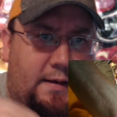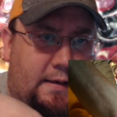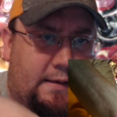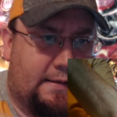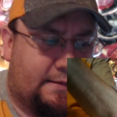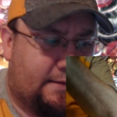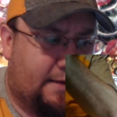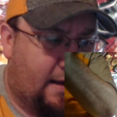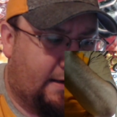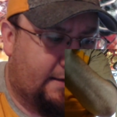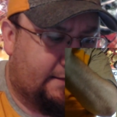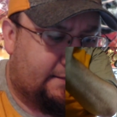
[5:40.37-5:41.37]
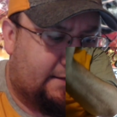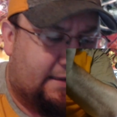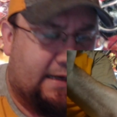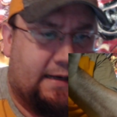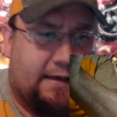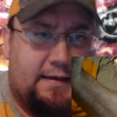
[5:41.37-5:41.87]
It's not as
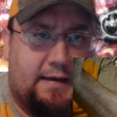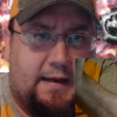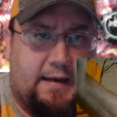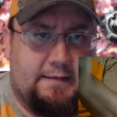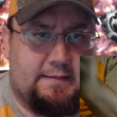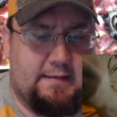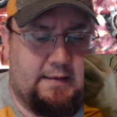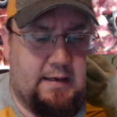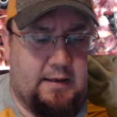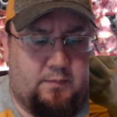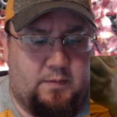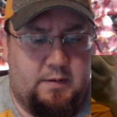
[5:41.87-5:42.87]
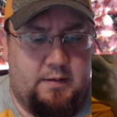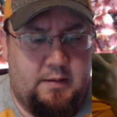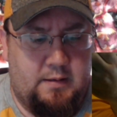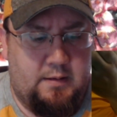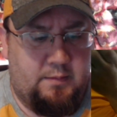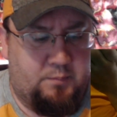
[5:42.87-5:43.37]
thick as the other one,
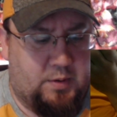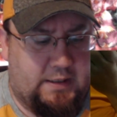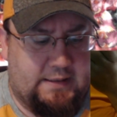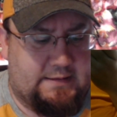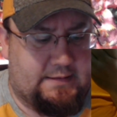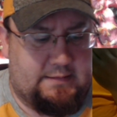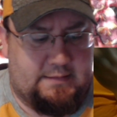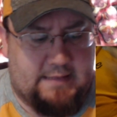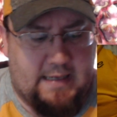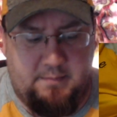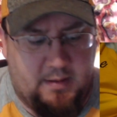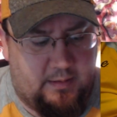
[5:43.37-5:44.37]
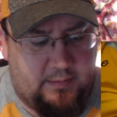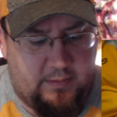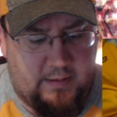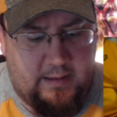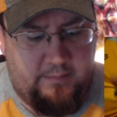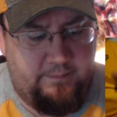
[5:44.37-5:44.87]
but it's the same
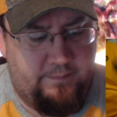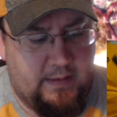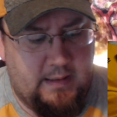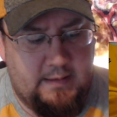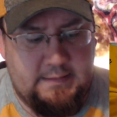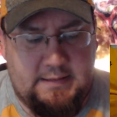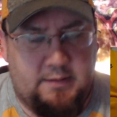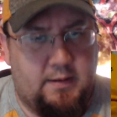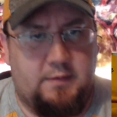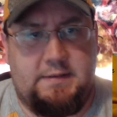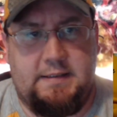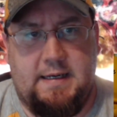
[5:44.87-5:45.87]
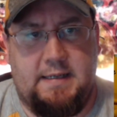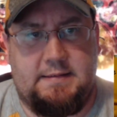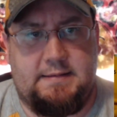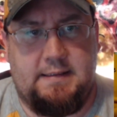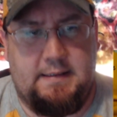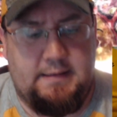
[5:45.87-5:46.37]
milligram, 0
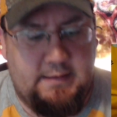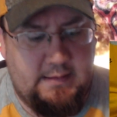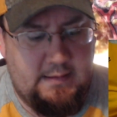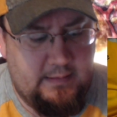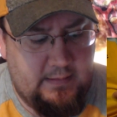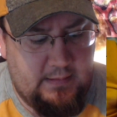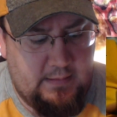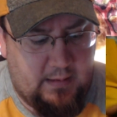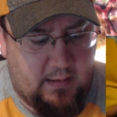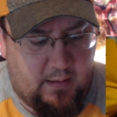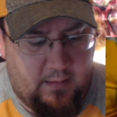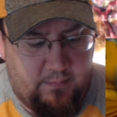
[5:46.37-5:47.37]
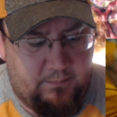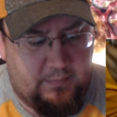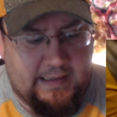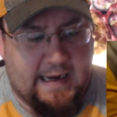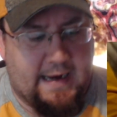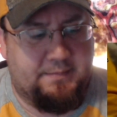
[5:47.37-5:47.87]
THC,
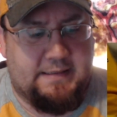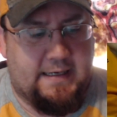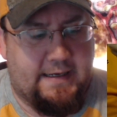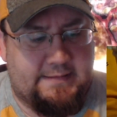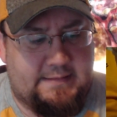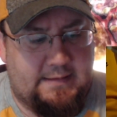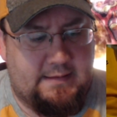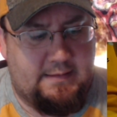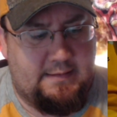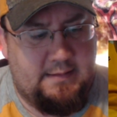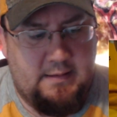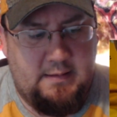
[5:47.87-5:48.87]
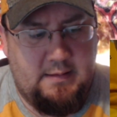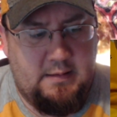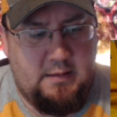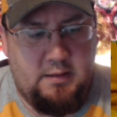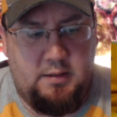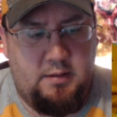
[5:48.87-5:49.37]
lab tested.
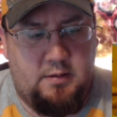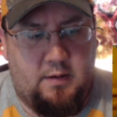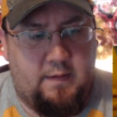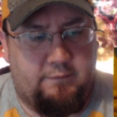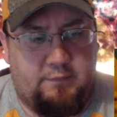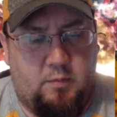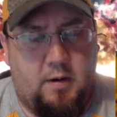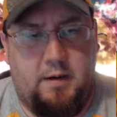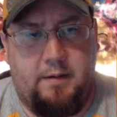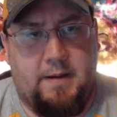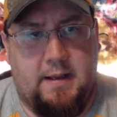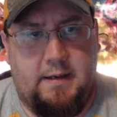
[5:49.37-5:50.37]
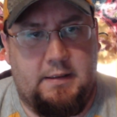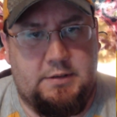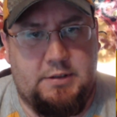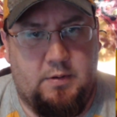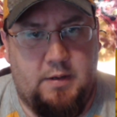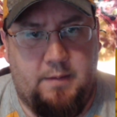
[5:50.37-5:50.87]
You don't have to worry about it
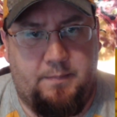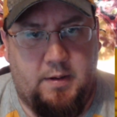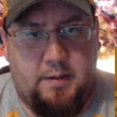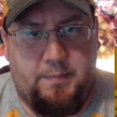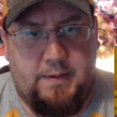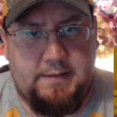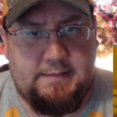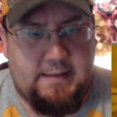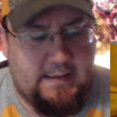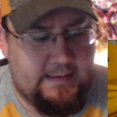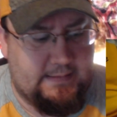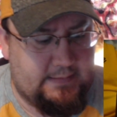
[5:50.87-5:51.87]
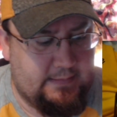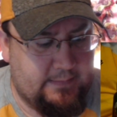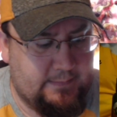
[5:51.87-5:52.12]
showing up on a piss test.